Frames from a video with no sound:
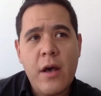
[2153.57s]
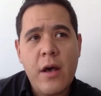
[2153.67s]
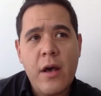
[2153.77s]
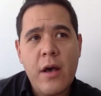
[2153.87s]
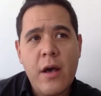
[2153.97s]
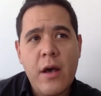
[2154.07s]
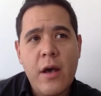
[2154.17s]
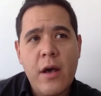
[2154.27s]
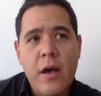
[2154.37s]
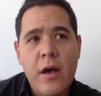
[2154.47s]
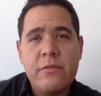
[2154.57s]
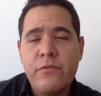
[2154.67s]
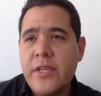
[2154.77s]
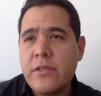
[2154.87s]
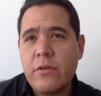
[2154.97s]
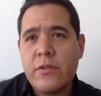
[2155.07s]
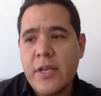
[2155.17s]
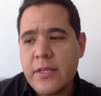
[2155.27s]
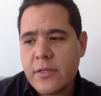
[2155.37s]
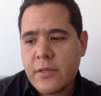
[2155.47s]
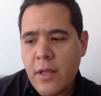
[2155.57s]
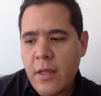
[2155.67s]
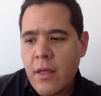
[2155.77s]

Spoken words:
of illimited resources